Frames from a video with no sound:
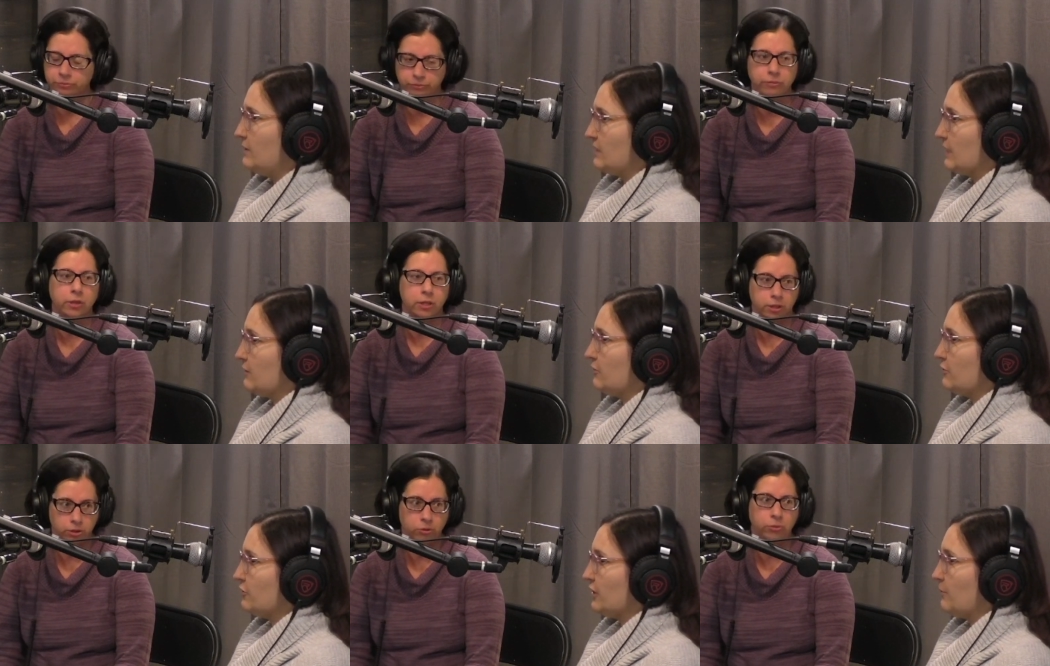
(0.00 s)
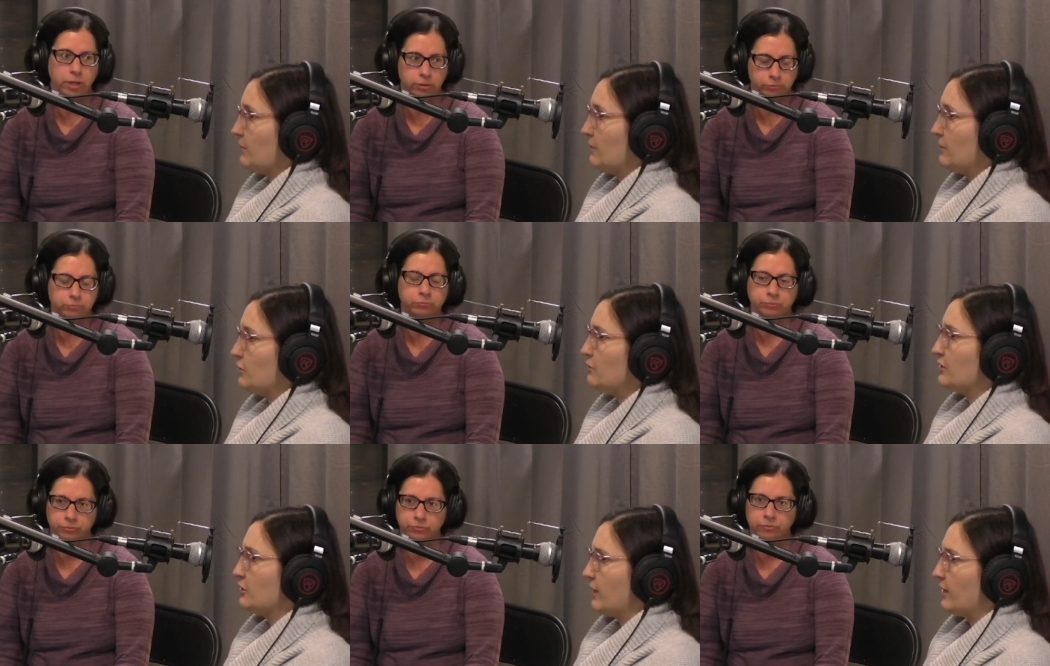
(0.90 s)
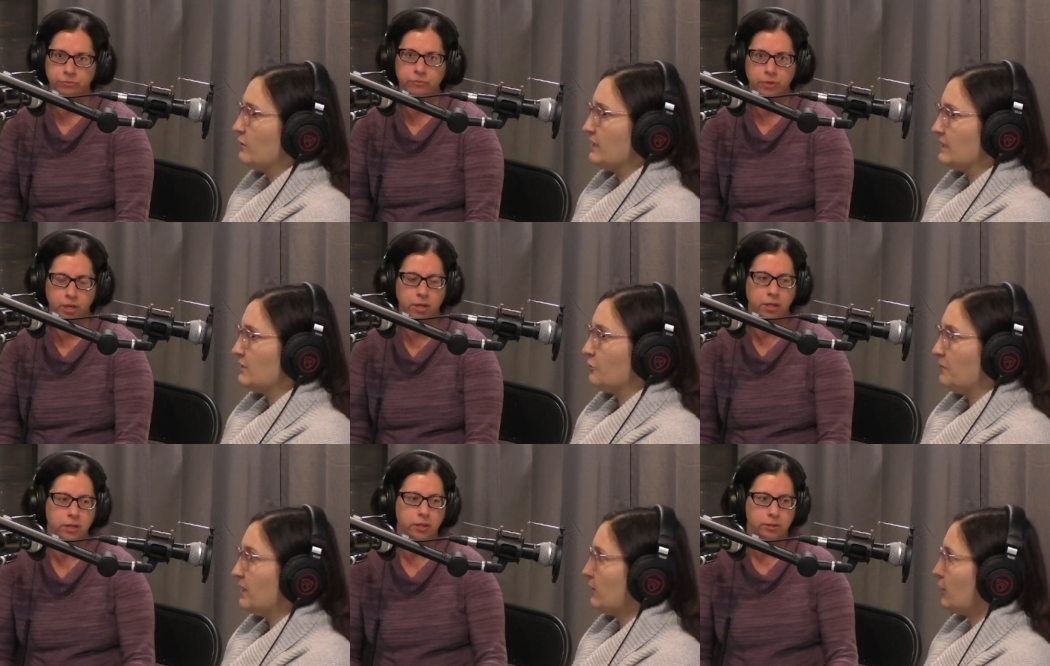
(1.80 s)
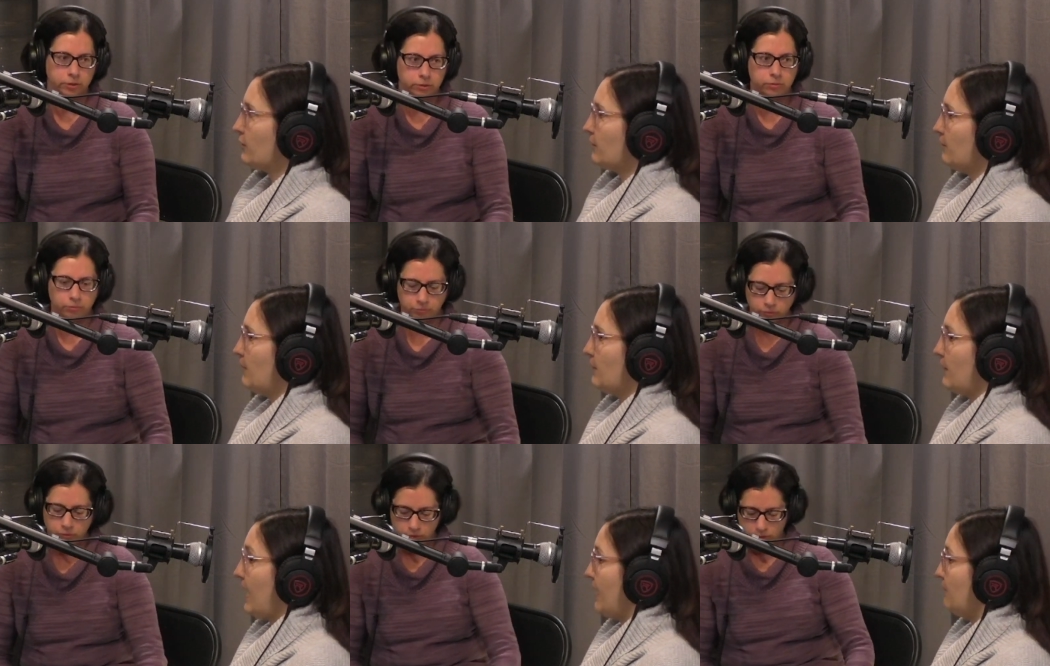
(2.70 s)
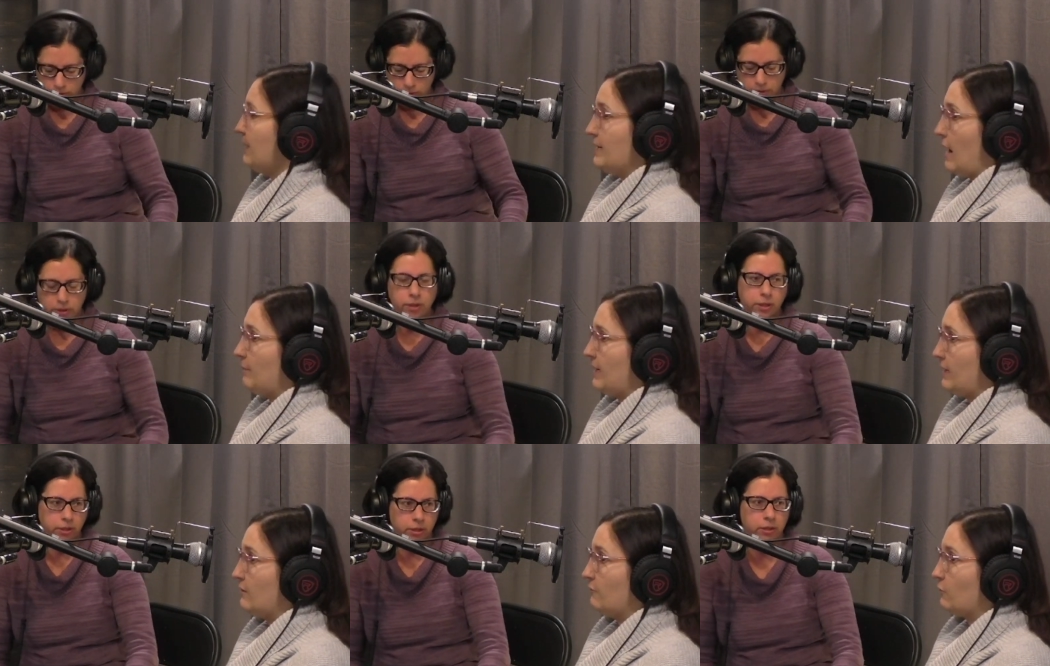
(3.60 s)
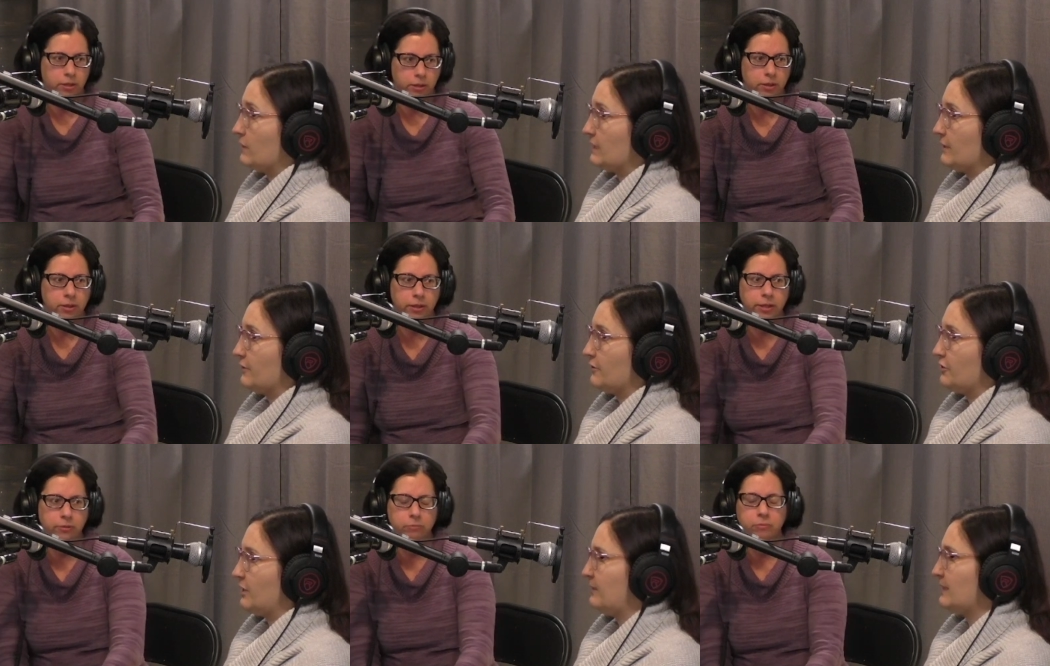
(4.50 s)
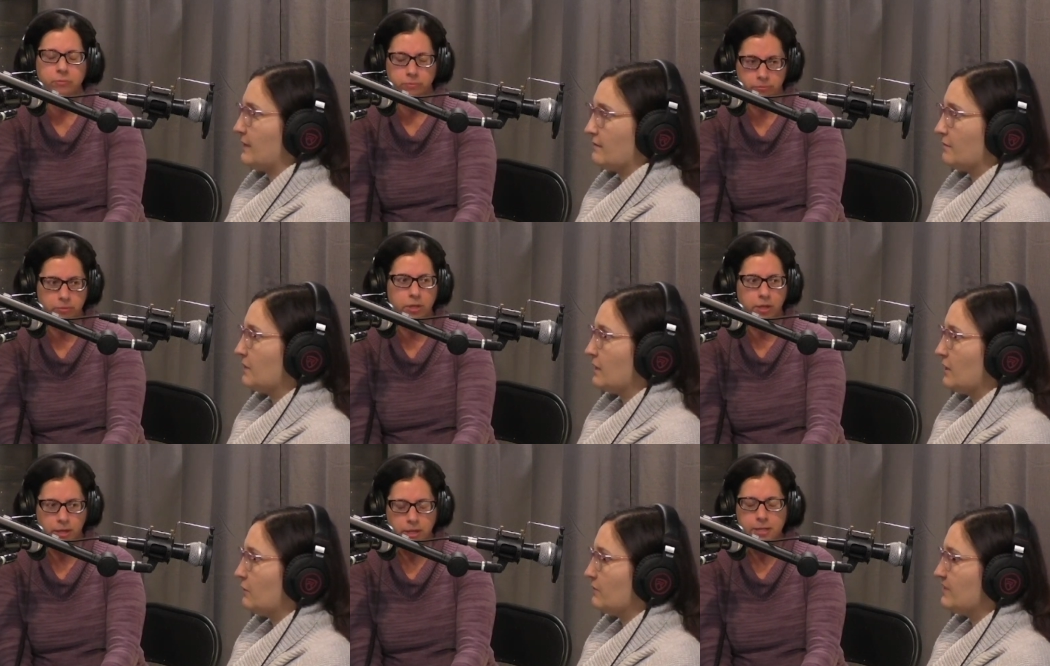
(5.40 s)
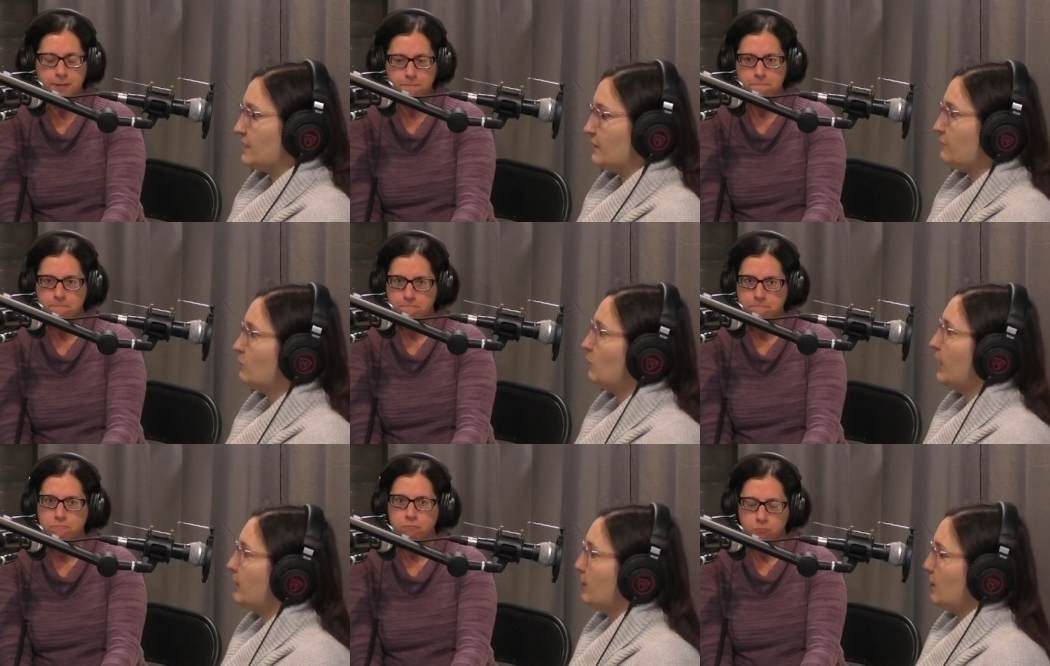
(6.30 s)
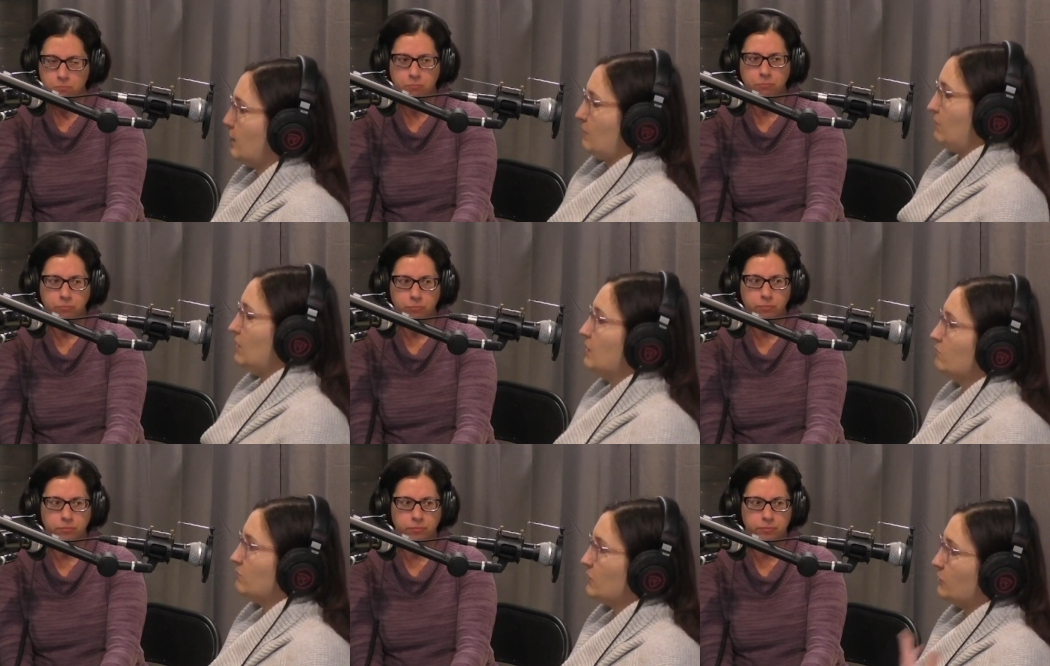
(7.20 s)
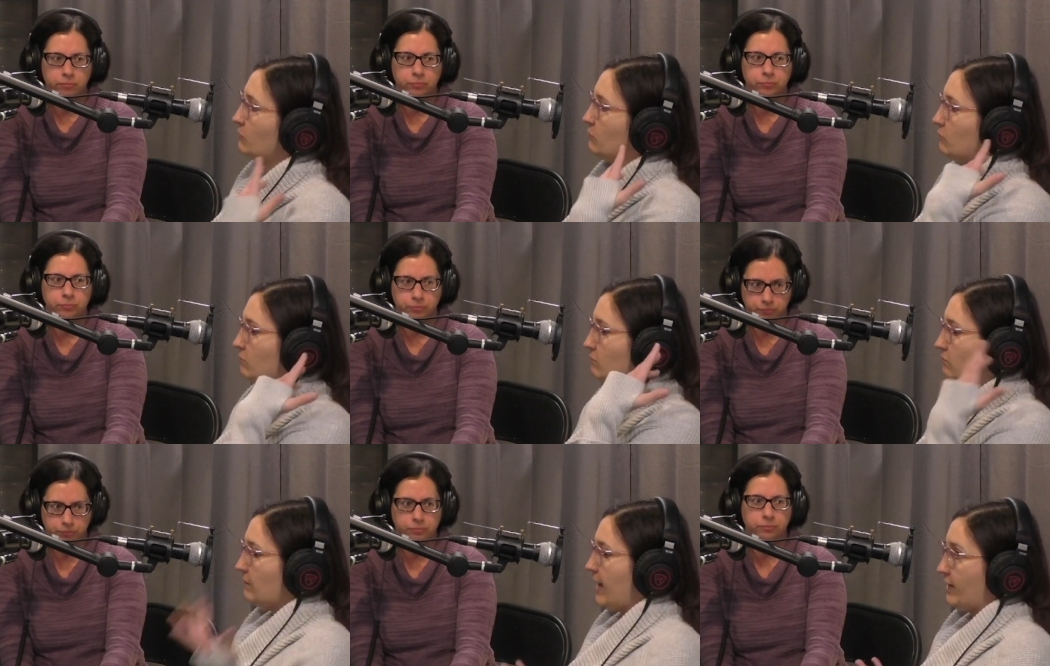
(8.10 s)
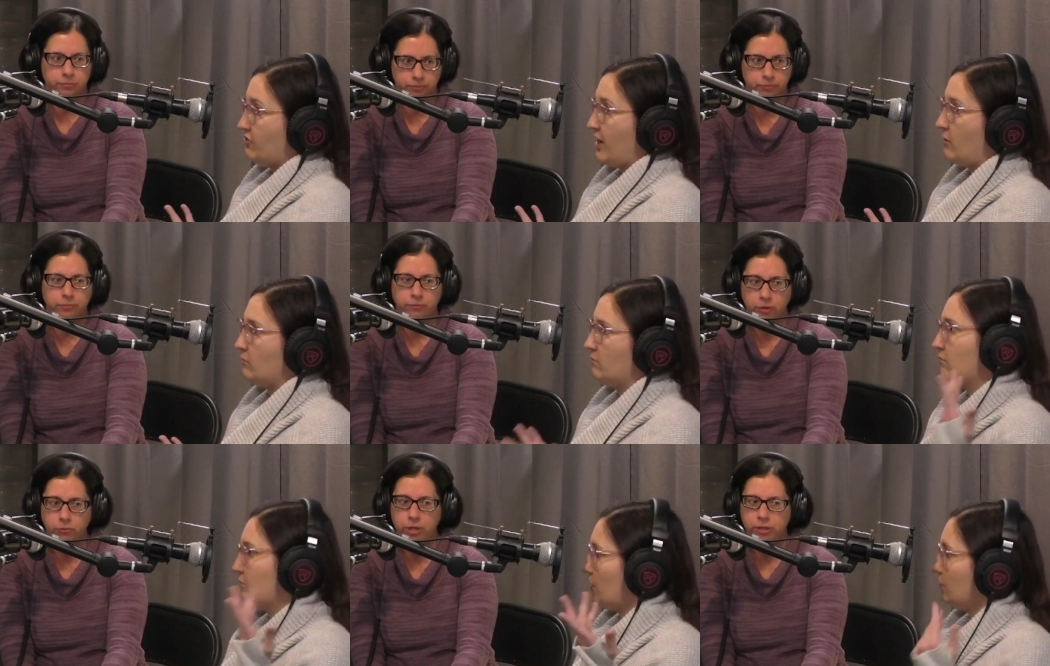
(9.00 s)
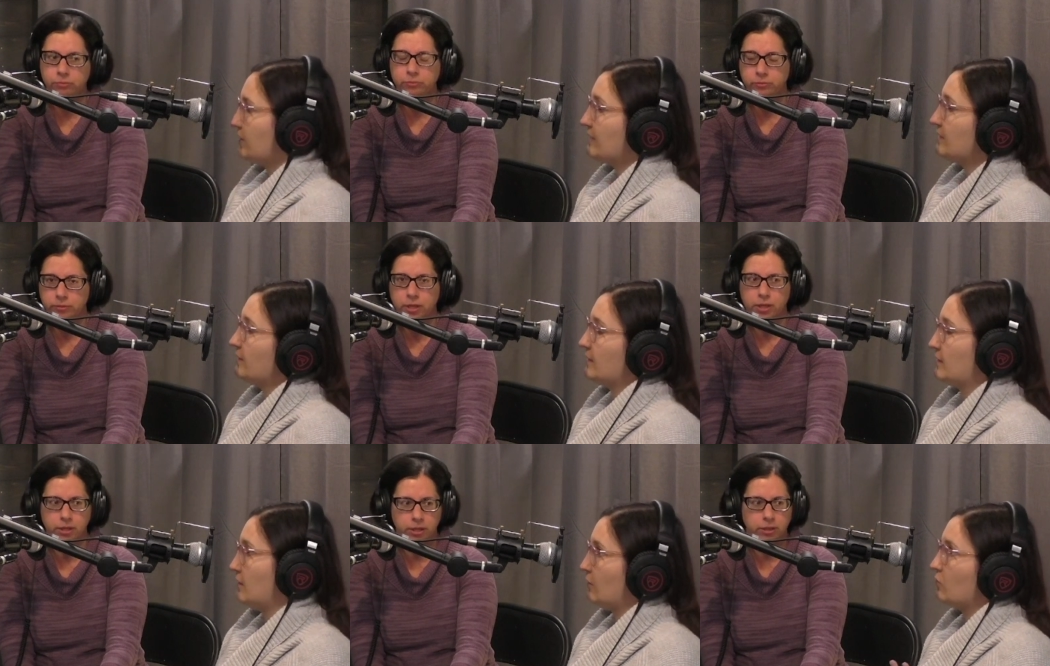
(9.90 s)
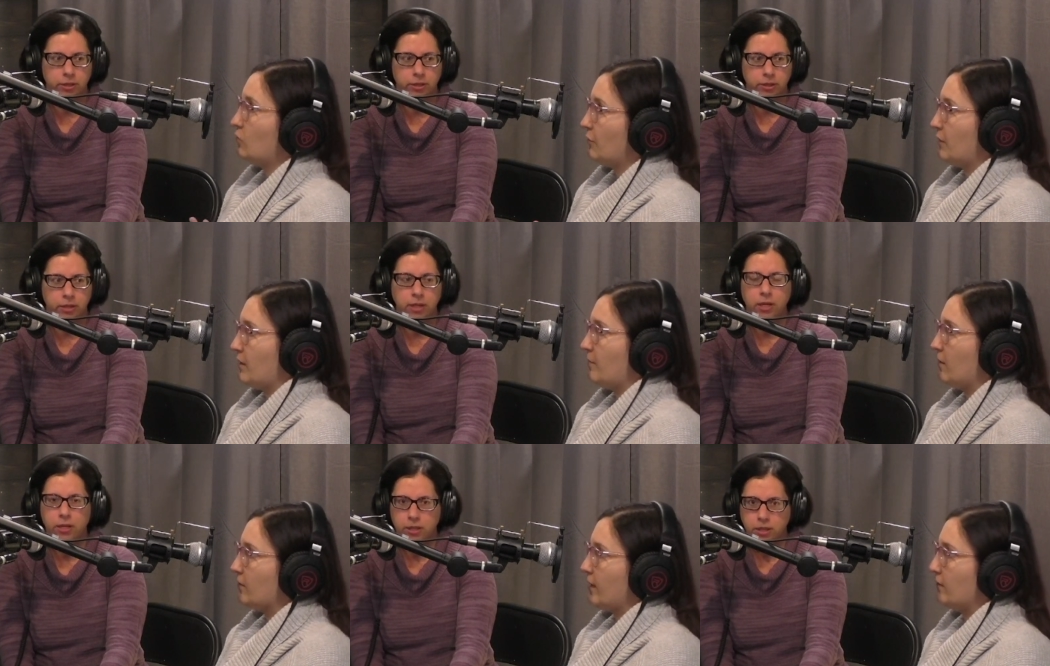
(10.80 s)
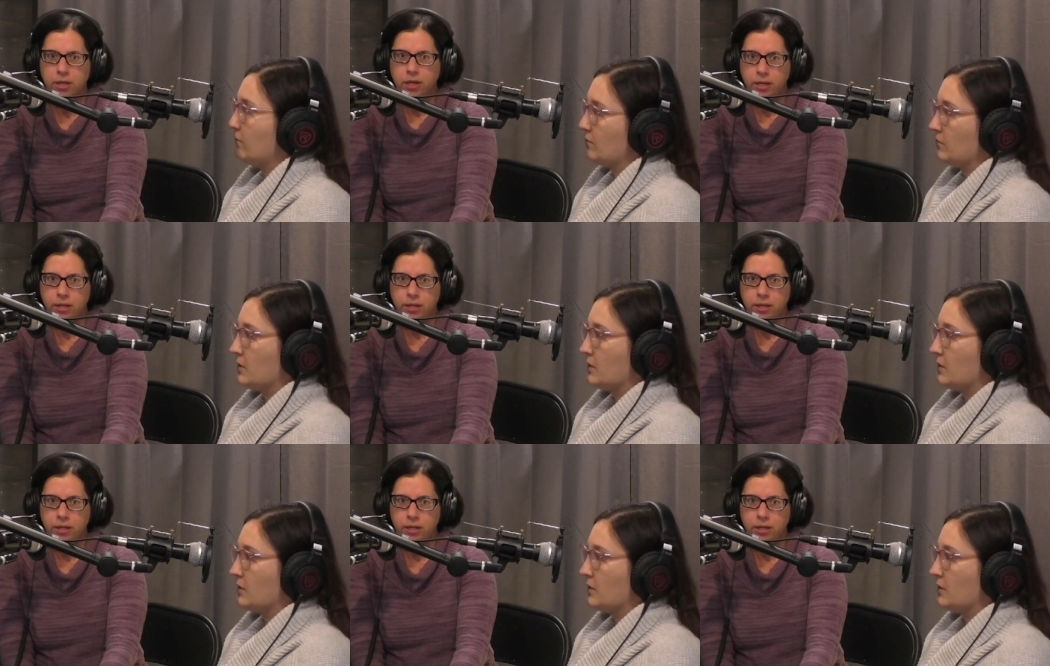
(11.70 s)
Speaker 1: the senatorship right oh, okay. You can, yeah you can still be a current member and be nominated for a senatorship yep. it's not something that you receive when um, you age out right so that's that's another cool thing about that It